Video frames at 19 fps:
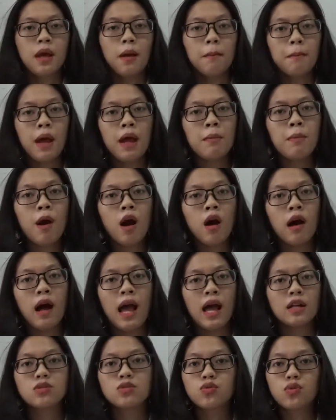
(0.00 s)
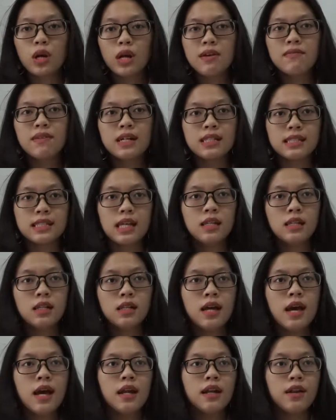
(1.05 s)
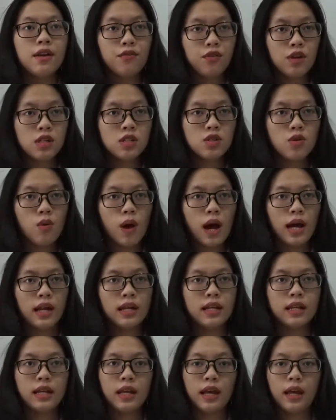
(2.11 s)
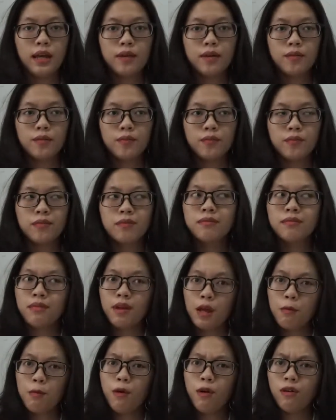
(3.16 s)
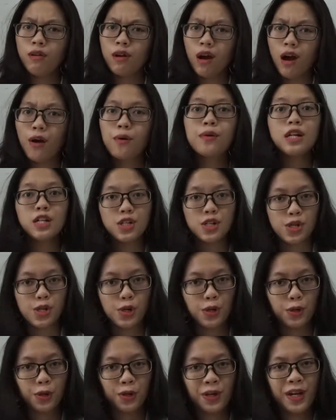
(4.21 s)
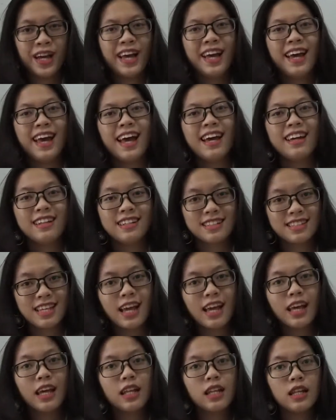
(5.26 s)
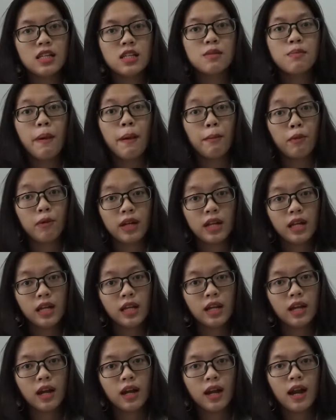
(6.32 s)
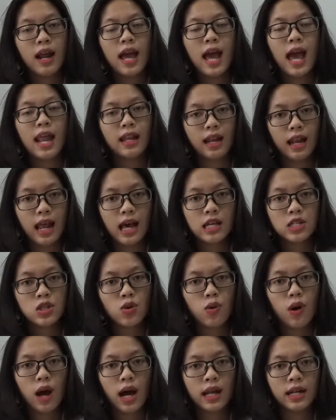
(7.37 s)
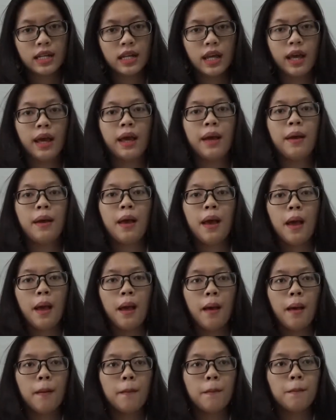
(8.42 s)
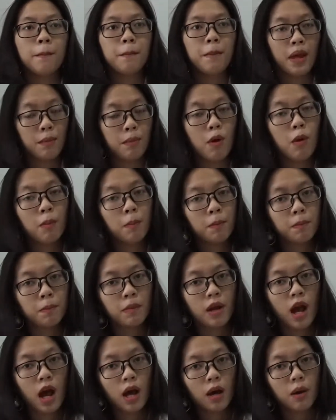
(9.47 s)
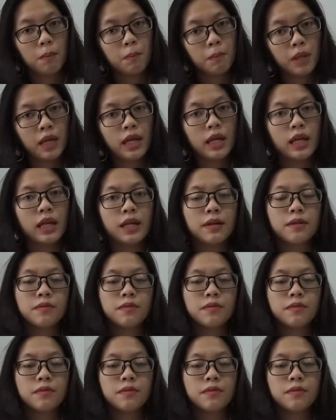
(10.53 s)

PayPal had 3 versions. The first one is PayPal Original. The second is PayPal Here, and the last one is PayPal.me.